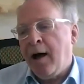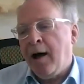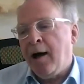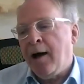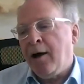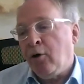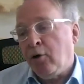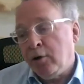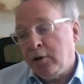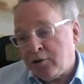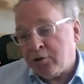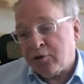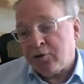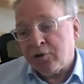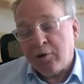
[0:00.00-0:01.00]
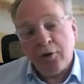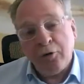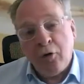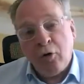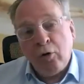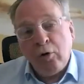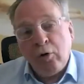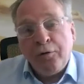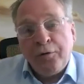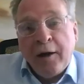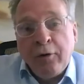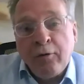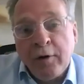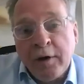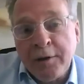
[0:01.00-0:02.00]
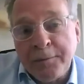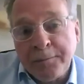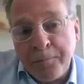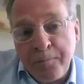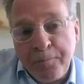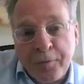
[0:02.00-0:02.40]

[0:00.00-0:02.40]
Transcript: Uh, all this is on hold now, right?